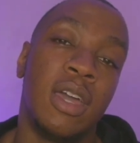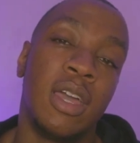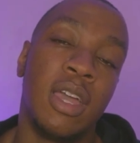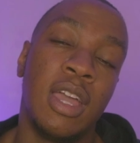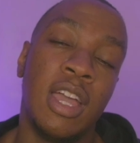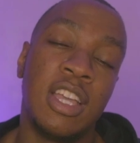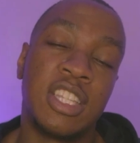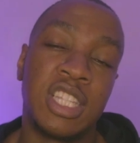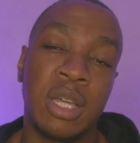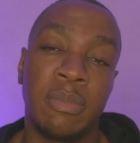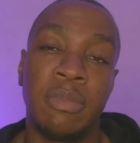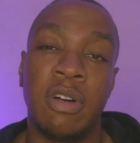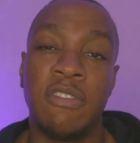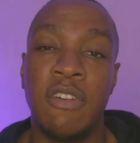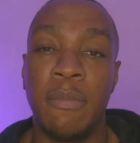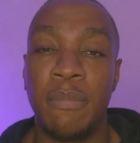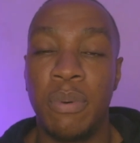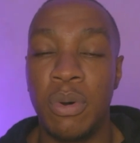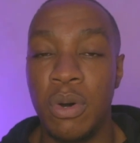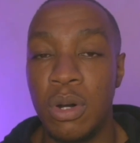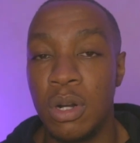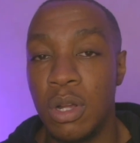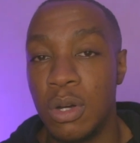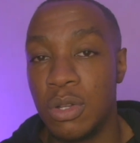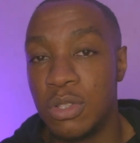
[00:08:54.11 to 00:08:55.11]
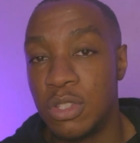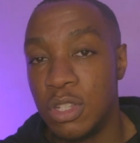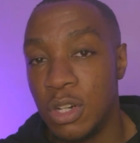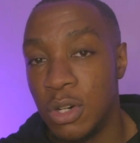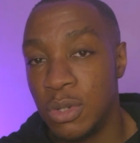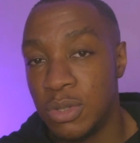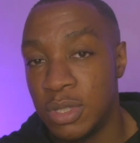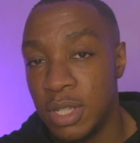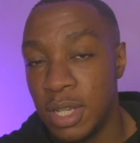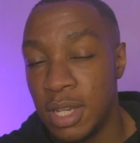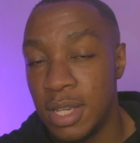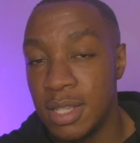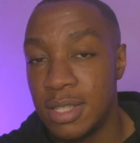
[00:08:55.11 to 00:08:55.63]
It's your brother Paulo
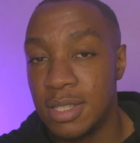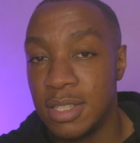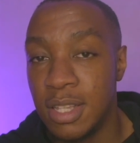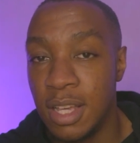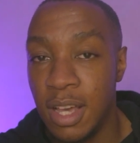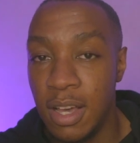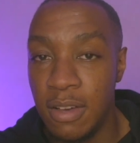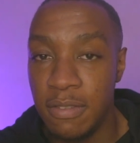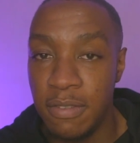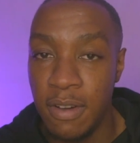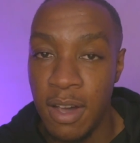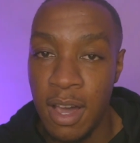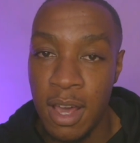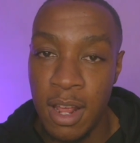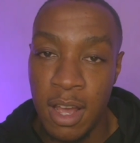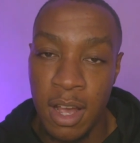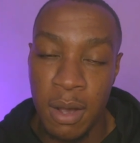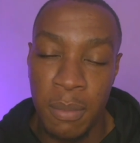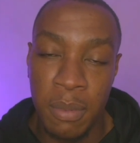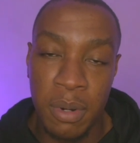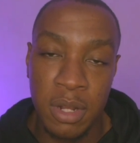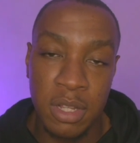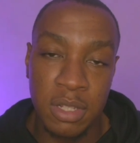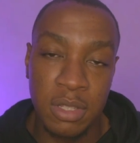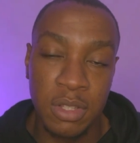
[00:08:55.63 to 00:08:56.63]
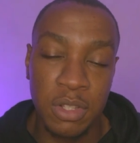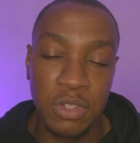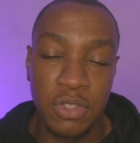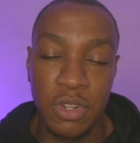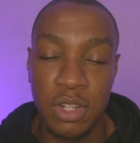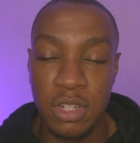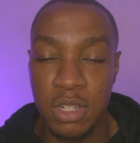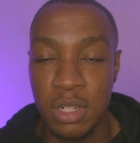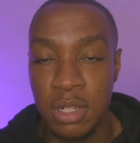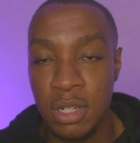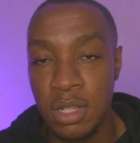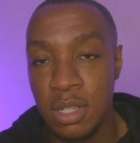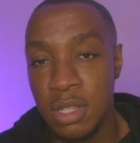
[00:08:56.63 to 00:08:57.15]
Tote, certified herbalist
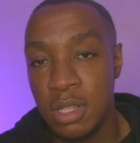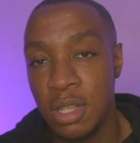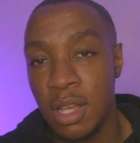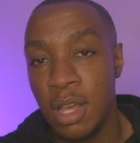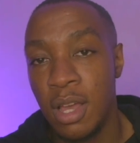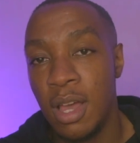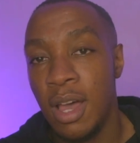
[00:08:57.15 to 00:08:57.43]
nutritionist.